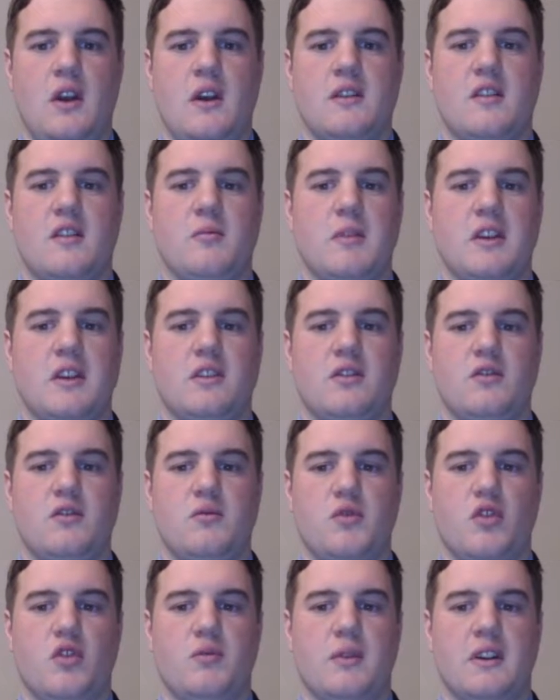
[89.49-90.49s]
The Me Too
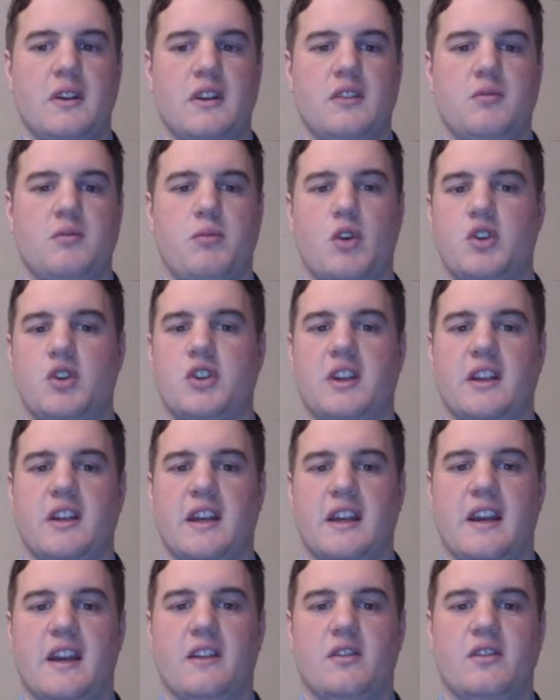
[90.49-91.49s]
movement is pushing
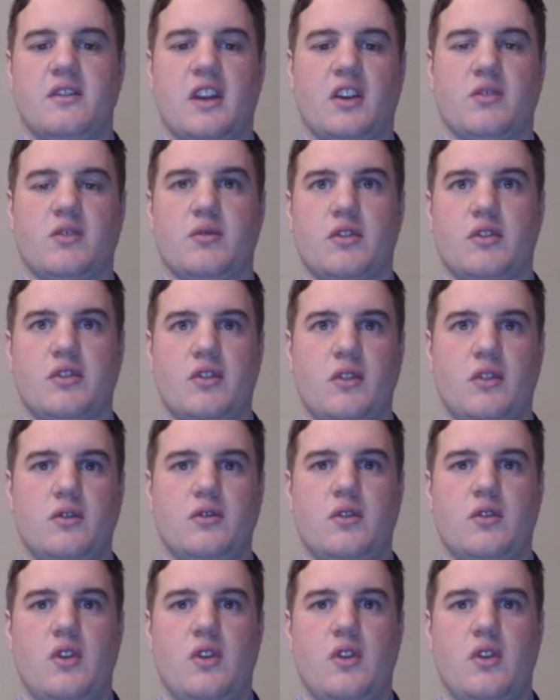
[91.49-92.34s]
against sexual assault,